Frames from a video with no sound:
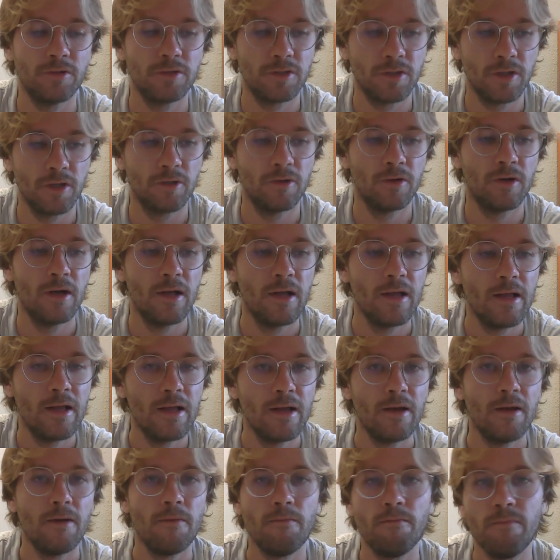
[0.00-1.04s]
So
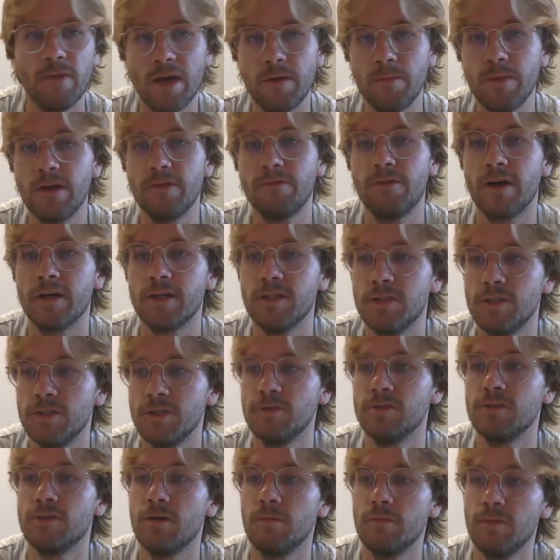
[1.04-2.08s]
maybe if I could
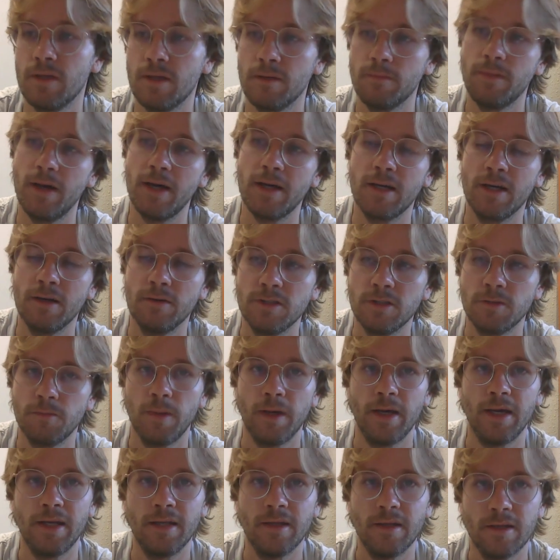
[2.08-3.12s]
shoot something back here in
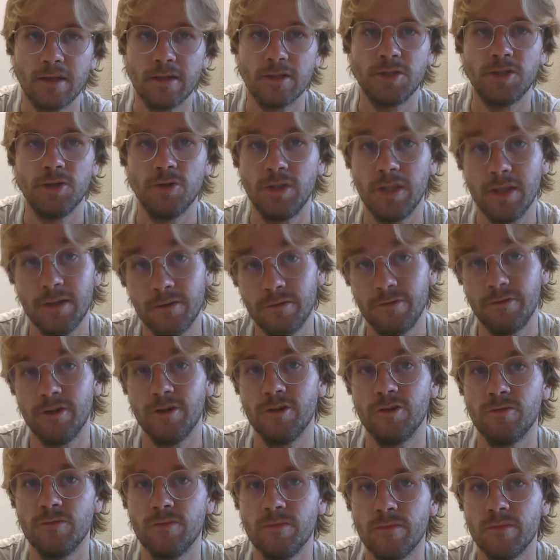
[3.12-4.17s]
Spain, shoot it in
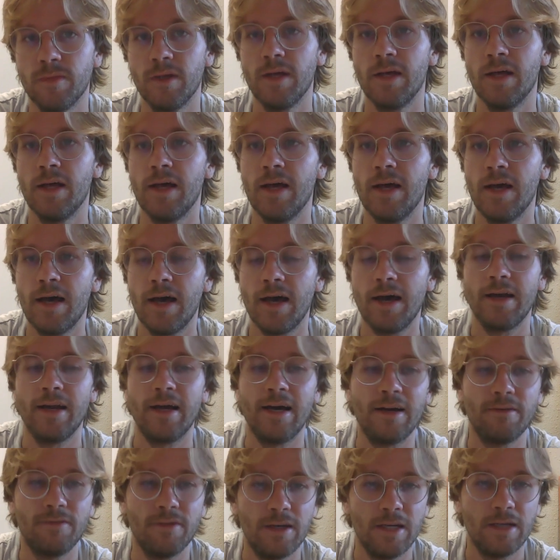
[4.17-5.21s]
film, and
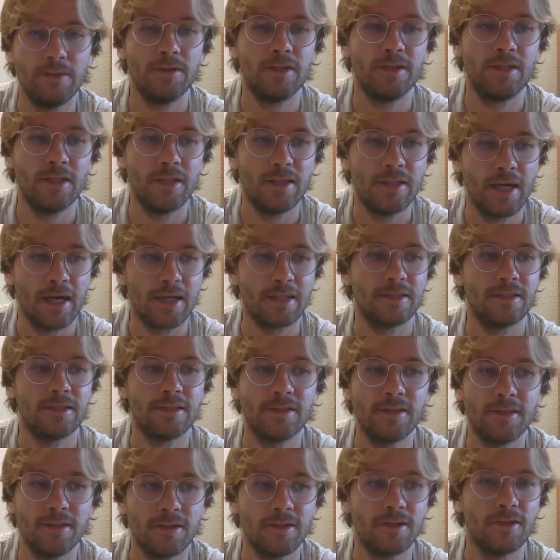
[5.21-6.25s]
have unlimited
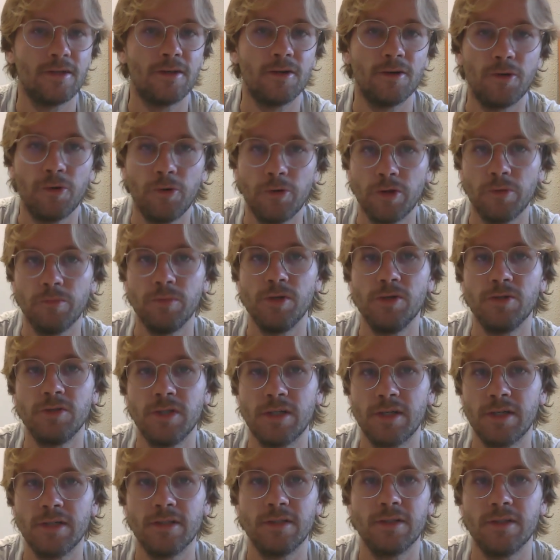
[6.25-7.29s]
access to all the
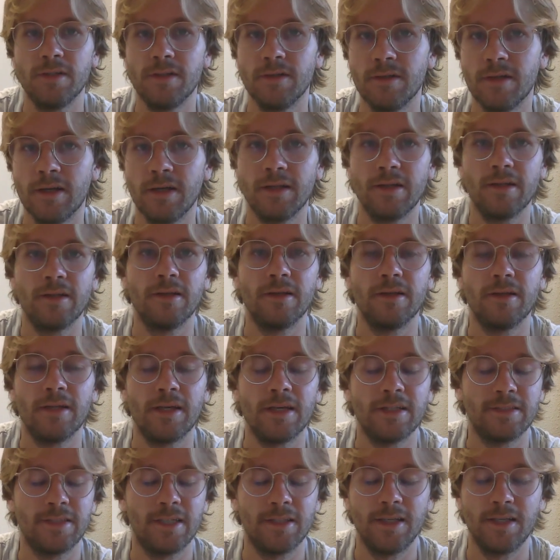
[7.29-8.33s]
music and
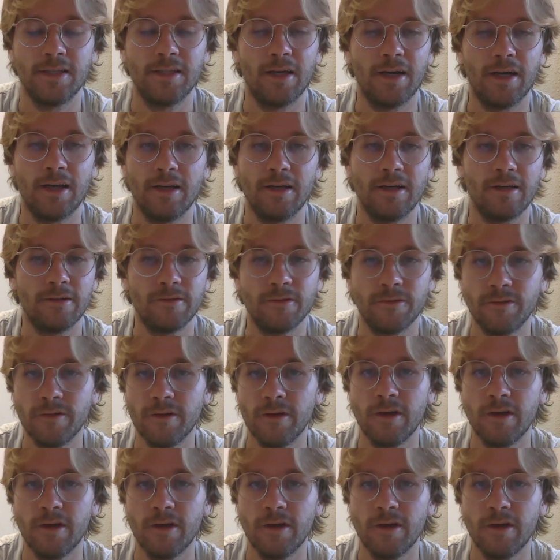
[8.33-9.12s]
aesthetic that I love,